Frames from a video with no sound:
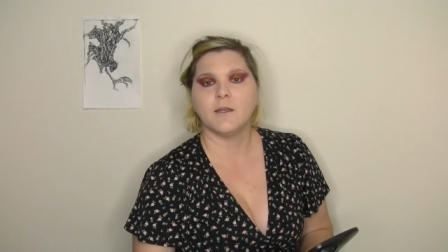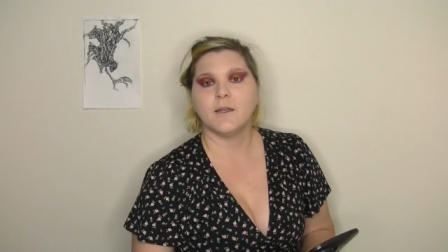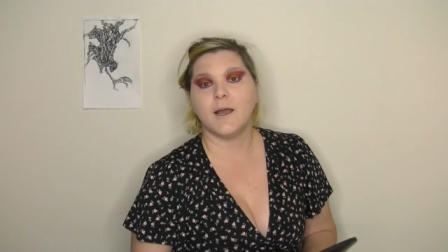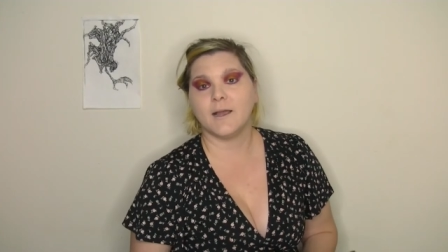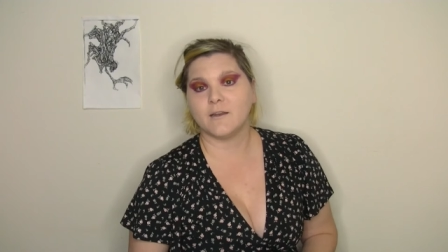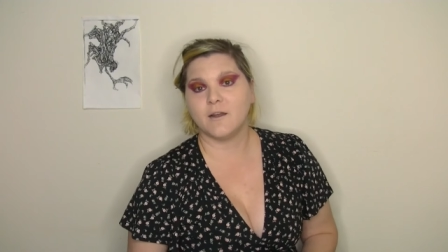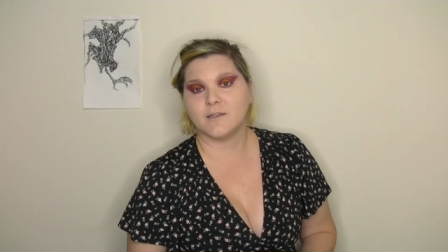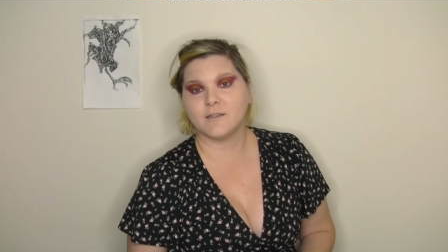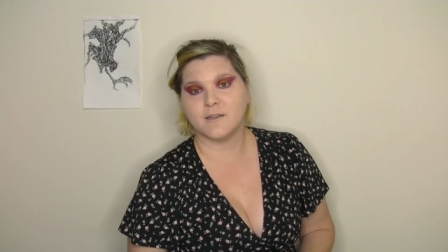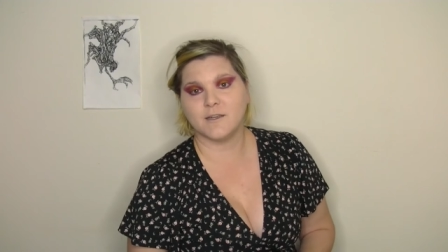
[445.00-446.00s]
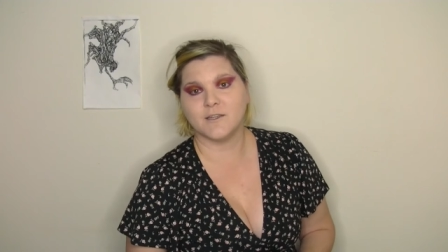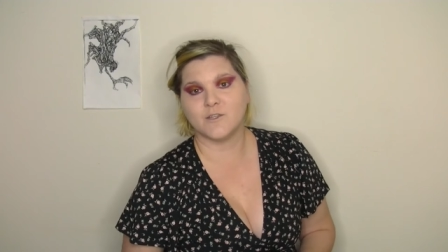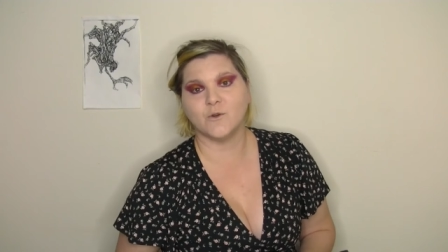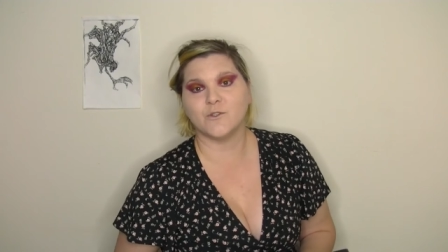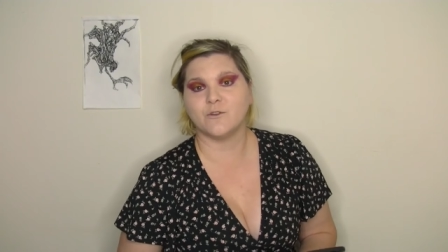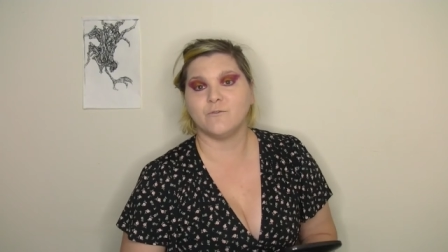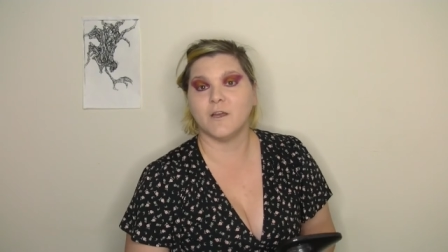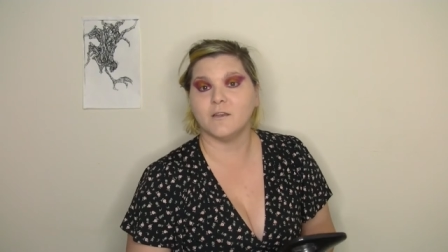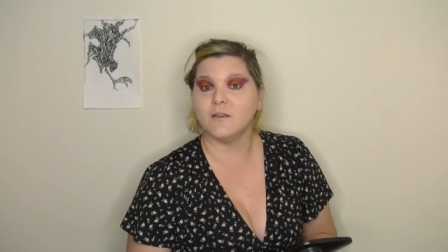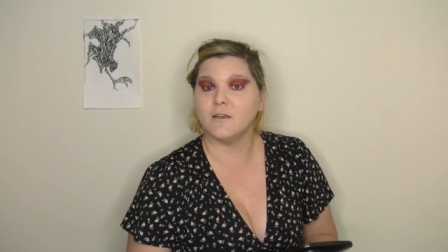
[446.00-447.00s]
now aconitine is also
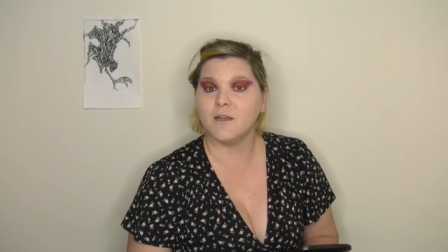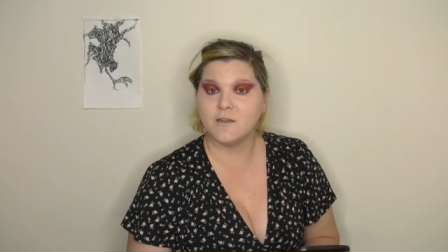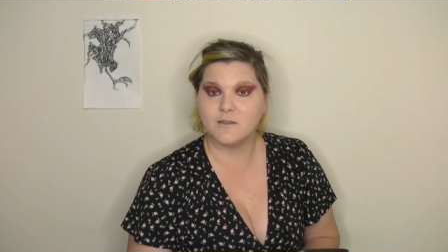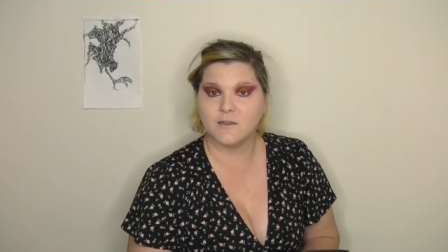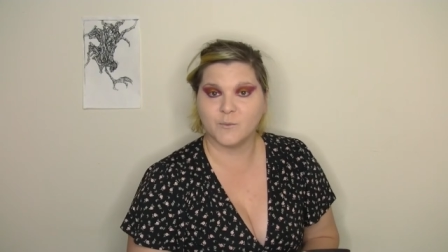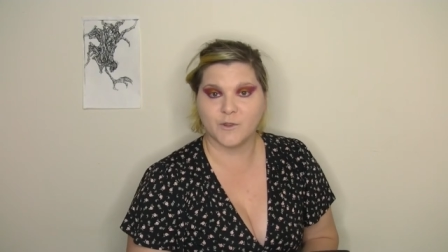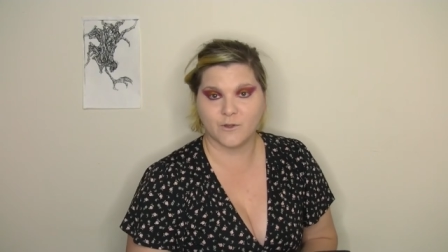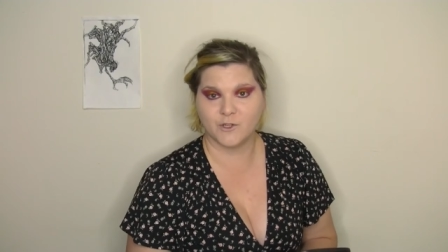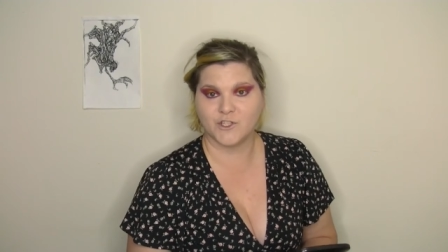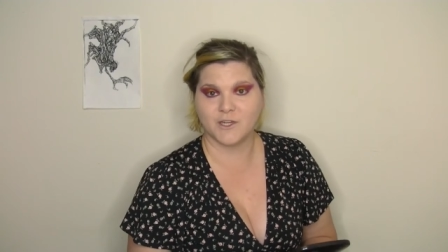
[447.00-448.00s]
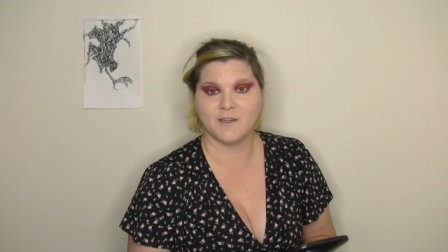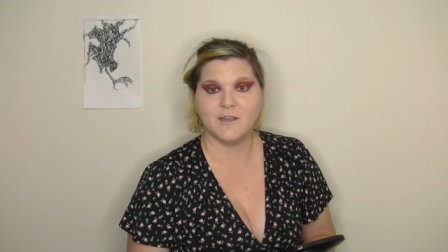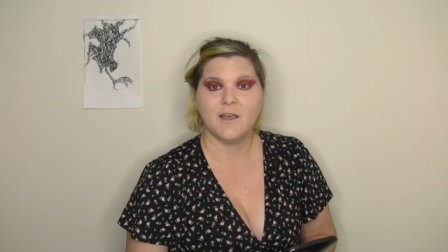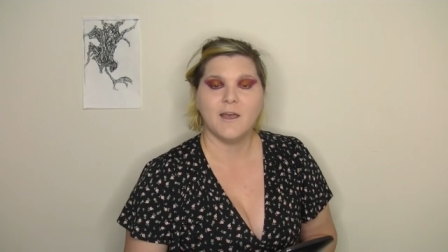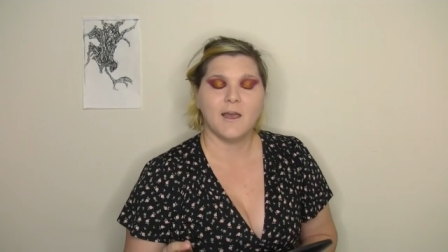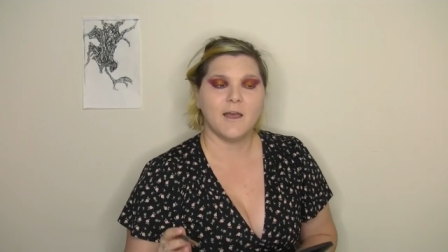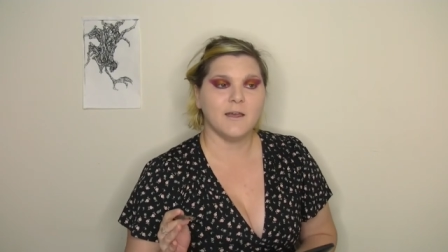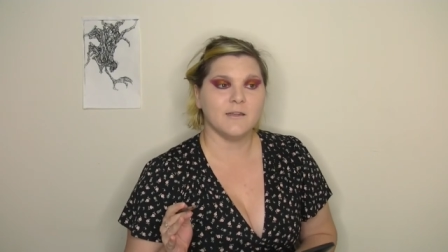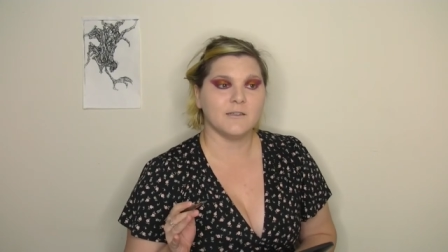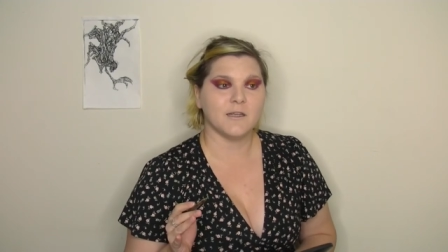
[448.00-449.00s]
found in Indian mythology
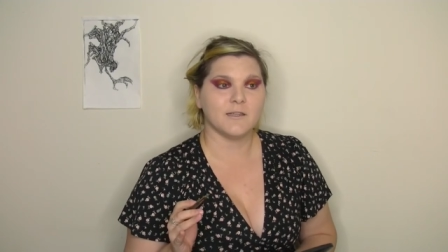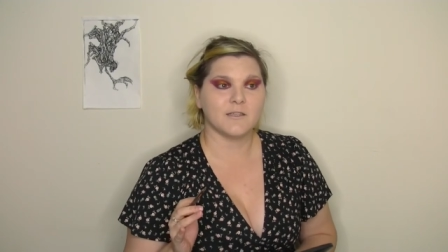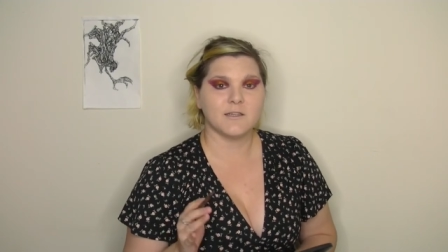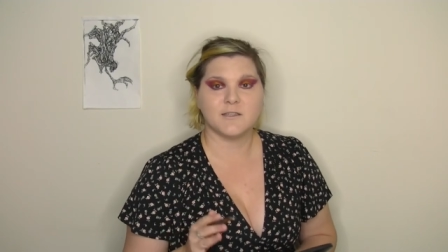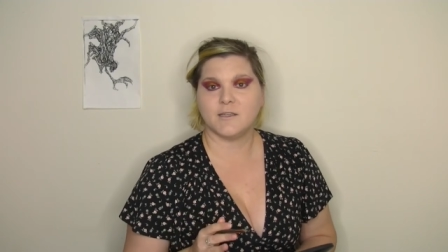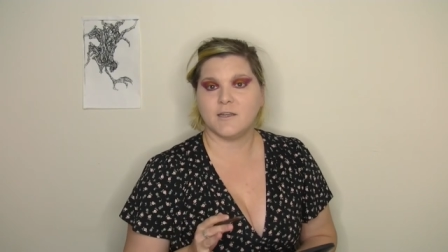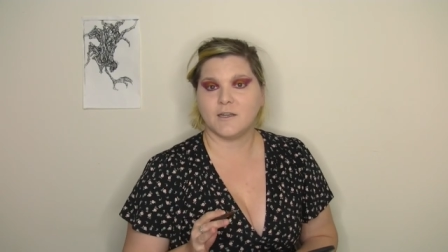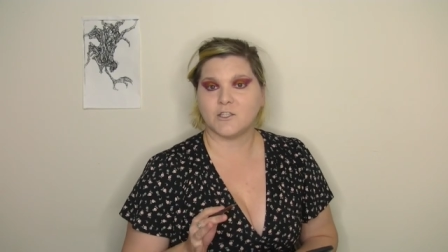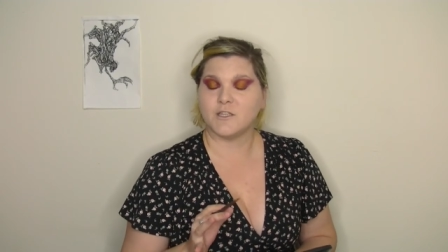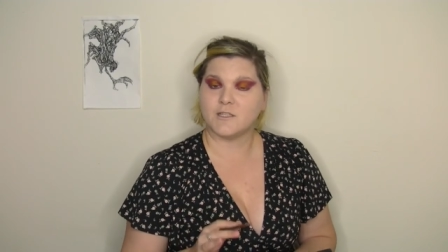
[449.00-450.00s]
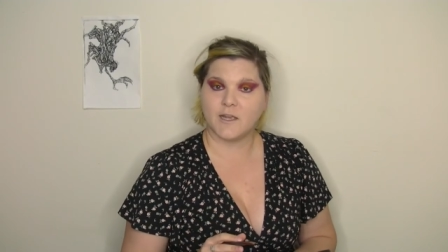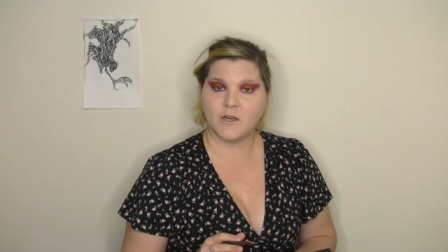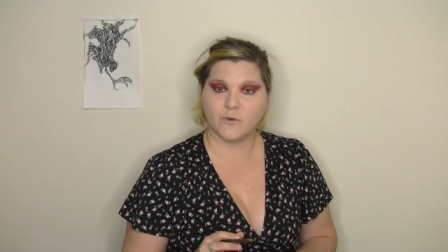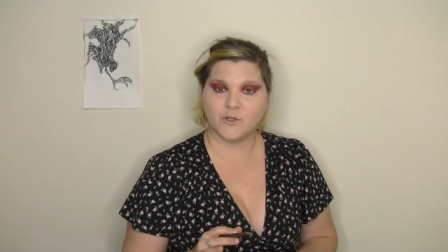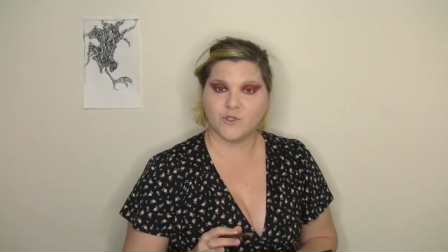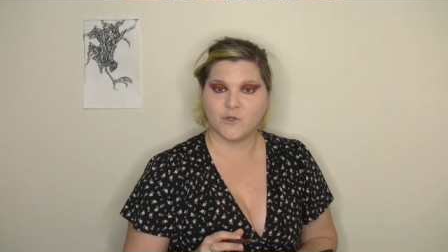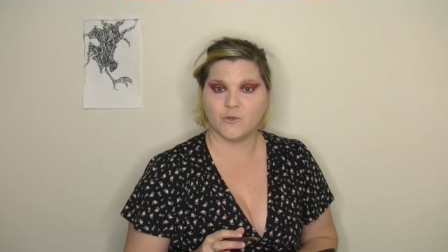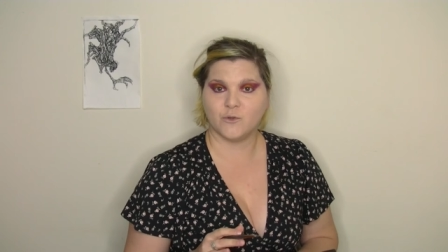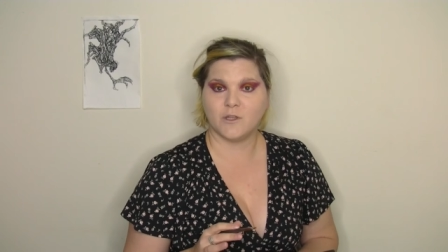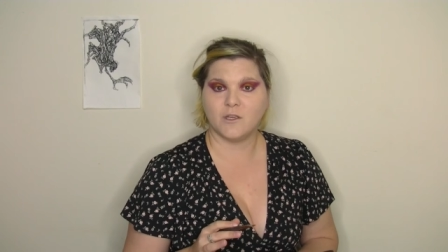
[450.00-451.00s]
and it's considered actually sacred
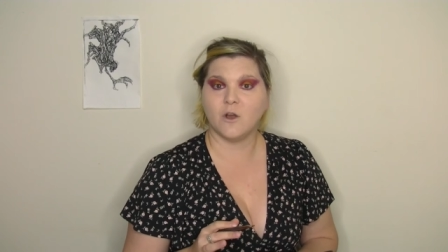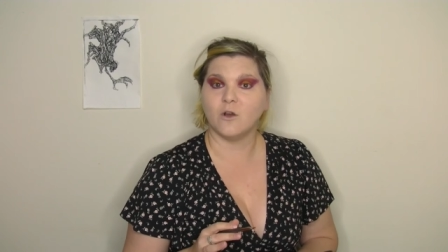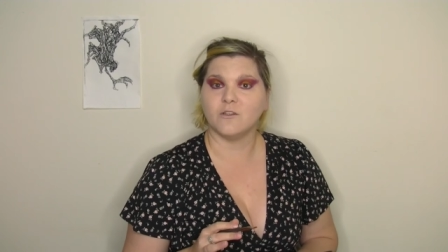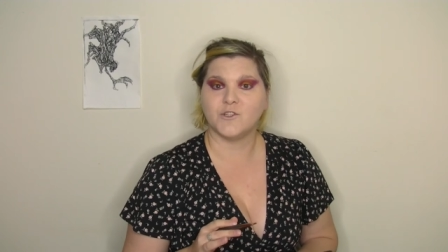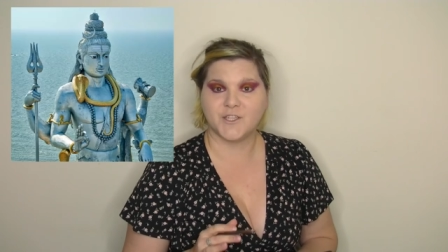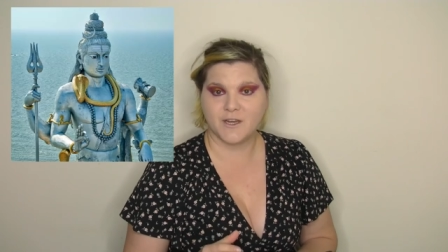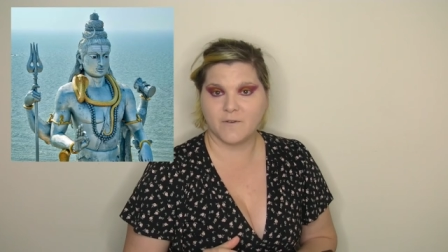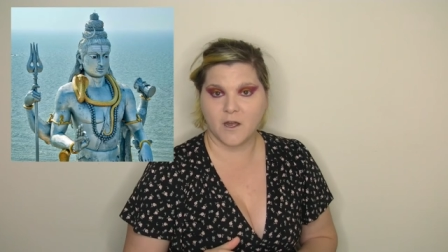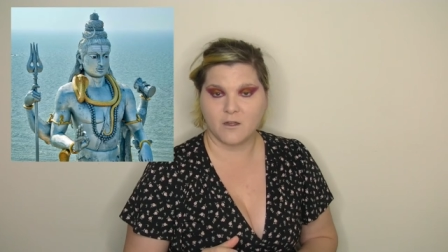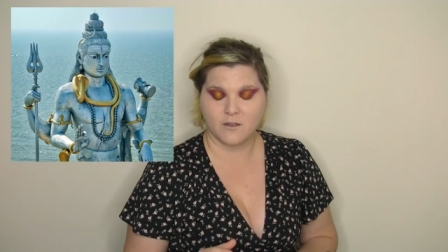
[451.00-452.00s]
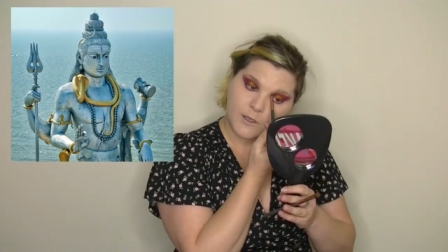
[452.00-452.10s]
to the god Shiva.